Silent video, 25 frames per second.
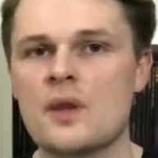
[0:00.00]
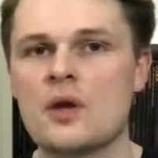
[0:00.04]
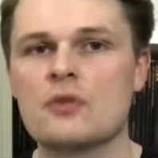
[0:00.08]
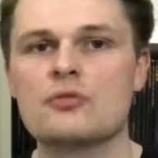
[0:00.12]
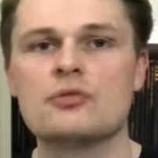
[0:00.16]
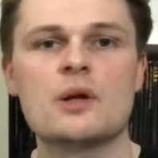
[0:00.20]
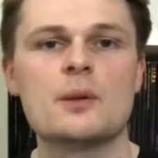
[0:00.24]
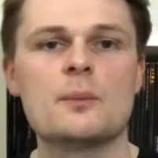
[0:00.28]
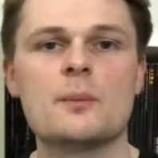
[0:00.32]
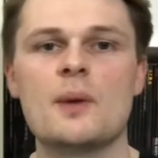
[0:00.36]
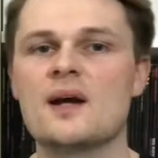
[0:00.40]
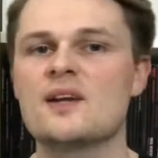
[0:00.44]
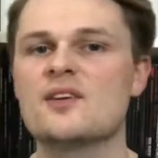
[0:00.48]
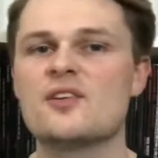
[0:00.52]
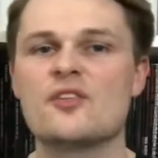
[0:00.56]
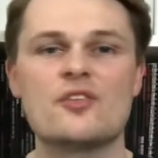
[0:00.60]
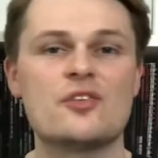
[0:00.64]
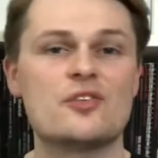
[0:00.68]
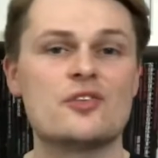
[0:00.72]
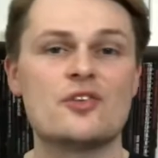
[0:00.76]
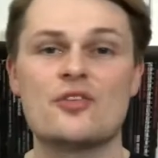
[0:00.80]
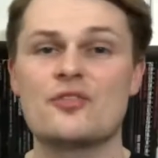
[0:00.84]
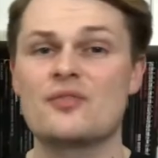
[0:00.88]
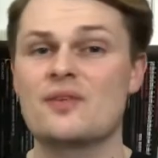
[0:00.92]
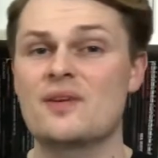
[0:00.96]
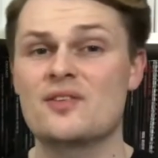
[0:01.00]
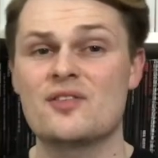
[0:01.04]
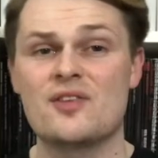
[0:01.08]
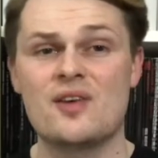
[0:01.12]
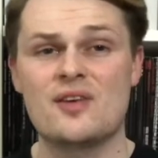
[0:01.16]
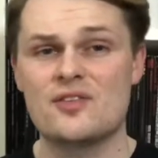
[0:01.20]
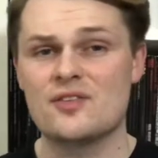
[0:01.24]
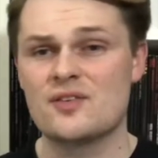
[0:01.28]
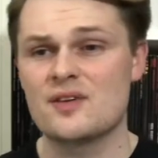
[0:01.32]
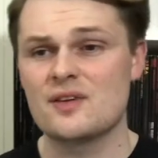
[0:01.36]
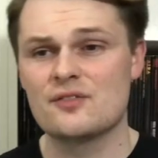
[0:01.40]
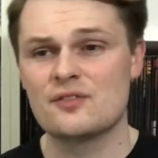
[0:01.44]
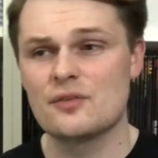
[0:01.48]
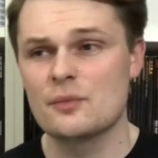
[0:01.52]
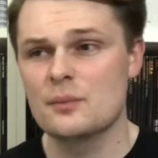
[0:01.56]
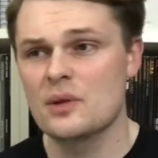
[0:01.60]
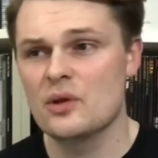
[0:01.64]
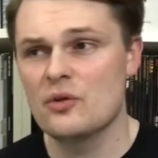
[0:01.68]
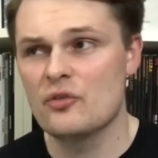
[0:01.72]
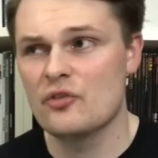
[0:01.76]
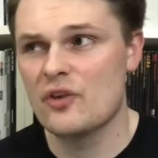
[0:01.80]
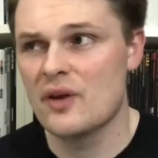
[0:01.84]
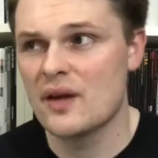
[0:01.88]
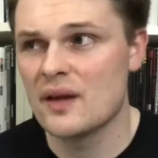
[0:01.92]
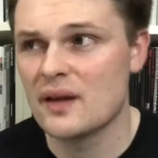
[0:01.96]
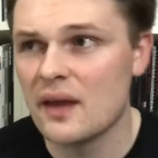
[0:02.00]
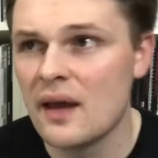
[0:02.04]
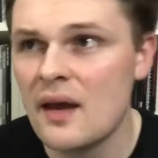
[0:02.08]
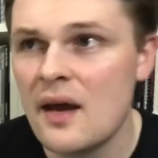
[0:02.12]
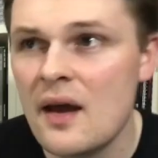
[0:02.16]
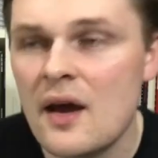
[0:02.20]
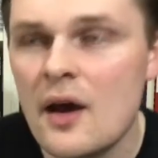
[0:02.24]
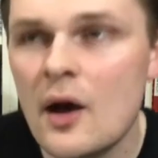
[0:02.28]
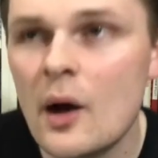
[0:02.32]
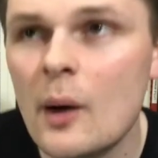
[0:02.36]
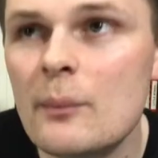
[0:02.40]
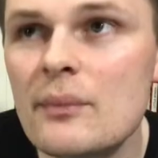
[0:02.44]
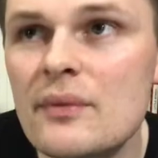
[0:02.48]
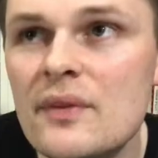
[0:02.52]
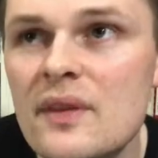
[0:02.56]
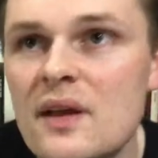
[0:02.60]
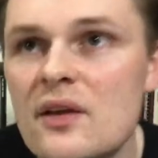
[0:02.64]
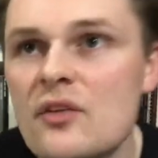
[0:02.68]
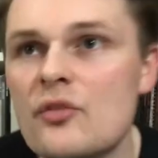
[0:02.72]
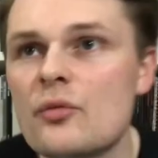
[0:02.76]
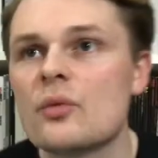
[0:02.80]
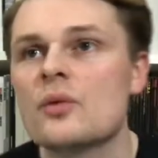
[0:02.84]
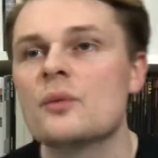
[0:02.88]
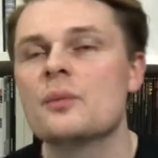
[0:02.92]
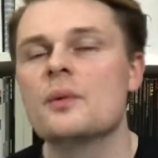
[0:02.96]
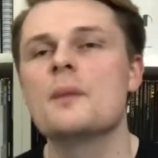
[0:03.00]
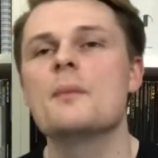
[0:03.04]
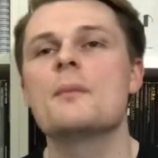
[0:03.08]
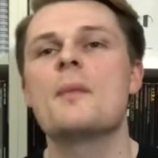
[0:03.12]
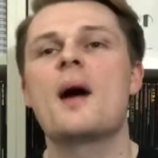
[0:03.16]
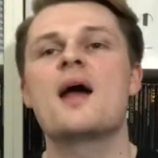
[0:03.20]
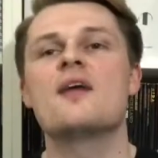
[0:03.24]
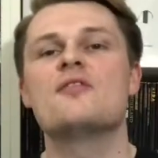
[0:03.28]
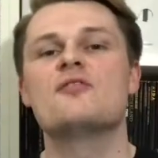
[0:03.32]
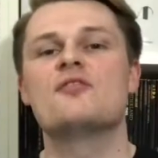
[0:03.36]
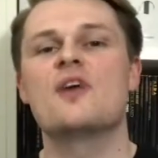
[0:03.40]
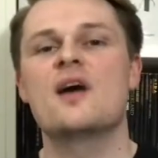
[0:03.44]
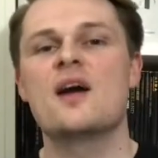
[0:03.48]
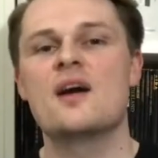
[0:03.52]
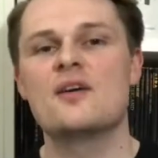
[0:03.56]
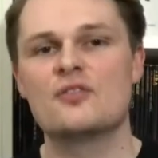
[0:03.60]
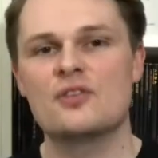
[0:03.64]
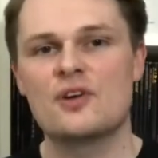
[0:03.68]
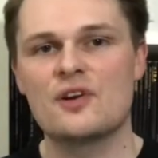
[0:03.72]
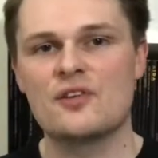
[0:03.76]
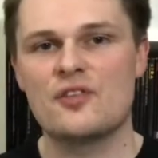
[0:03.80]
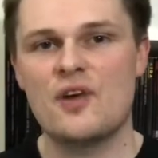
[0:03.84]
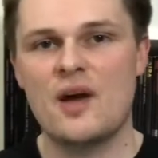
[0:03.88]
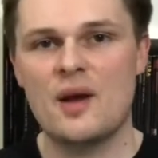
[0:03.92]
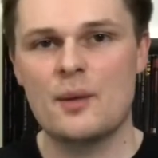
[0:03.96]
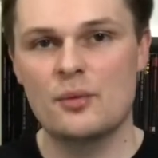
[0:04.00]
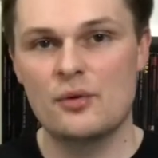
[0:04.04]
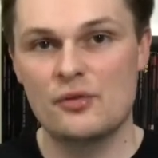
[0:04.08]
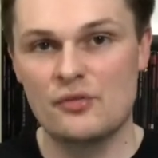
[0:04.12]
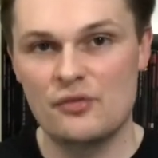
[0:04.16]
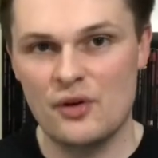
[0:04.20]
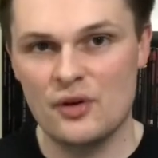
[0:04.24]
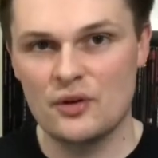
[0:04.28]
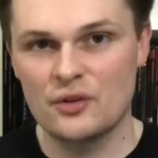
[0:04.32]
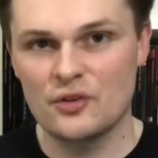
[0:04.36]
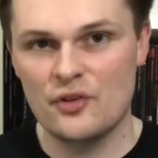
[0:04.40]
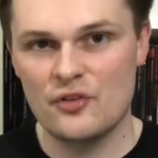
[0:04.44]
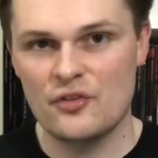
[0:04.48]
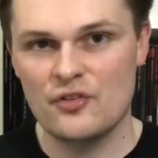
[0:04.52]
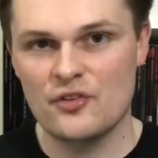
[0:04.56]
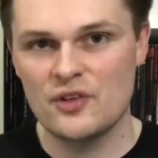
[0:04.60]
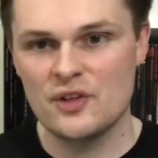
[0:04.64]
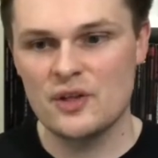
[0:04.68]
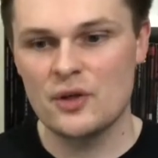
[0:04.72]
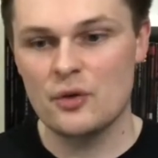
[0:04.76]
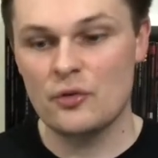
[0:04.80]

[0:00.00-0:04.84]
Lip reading: Ring binders are just fantastic for music, and these would be my favourite type of folders to